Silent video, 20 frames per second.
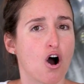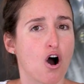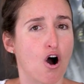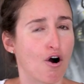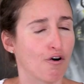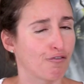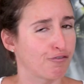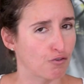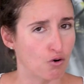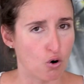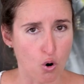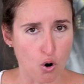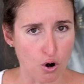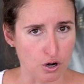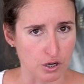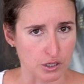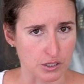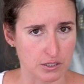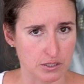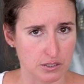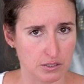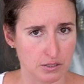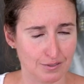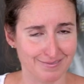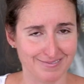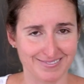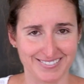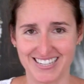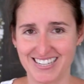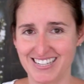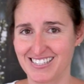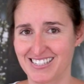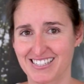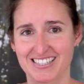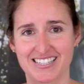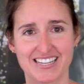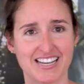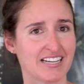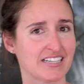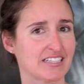Of course, these
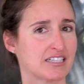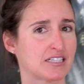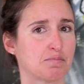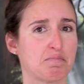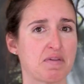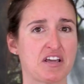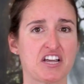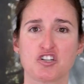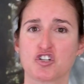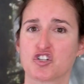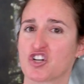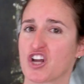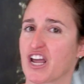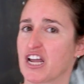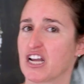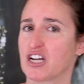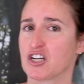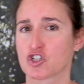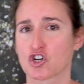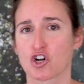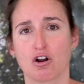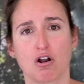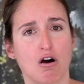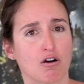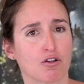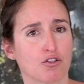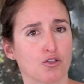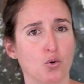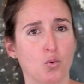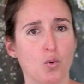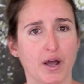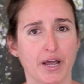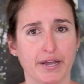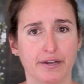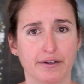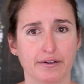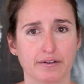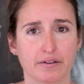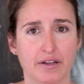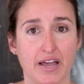things may change along the
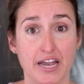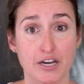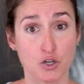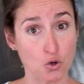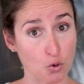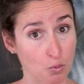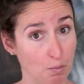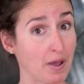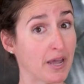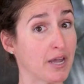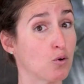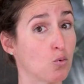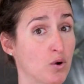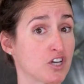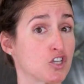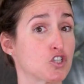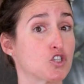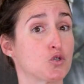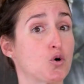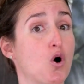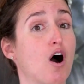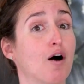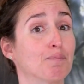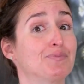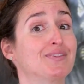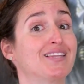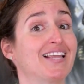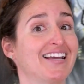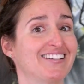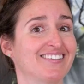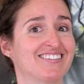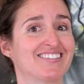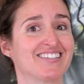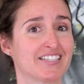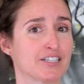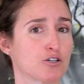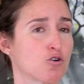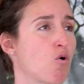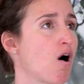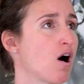way, and you may wish to update
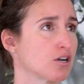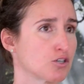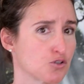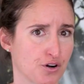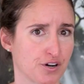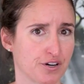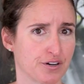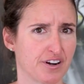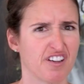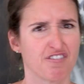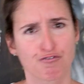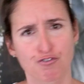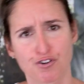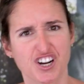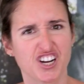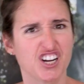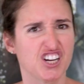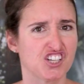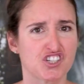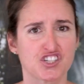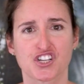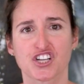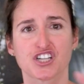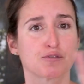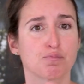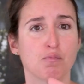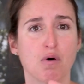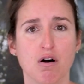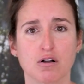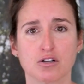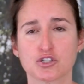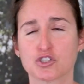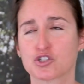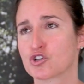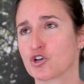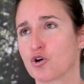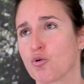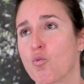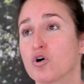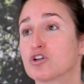this quadrant every 6 months,
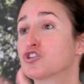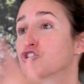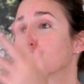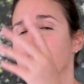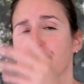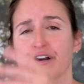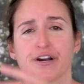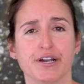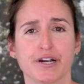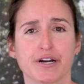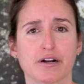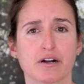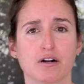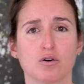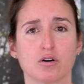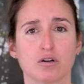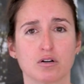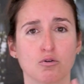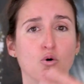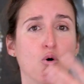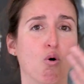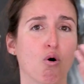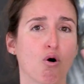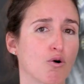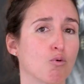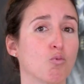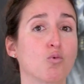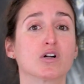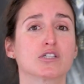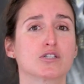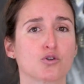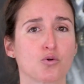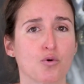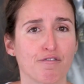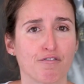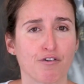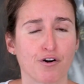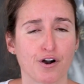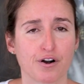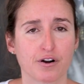or once a year, or
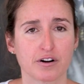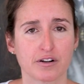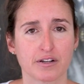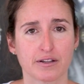whatsoever.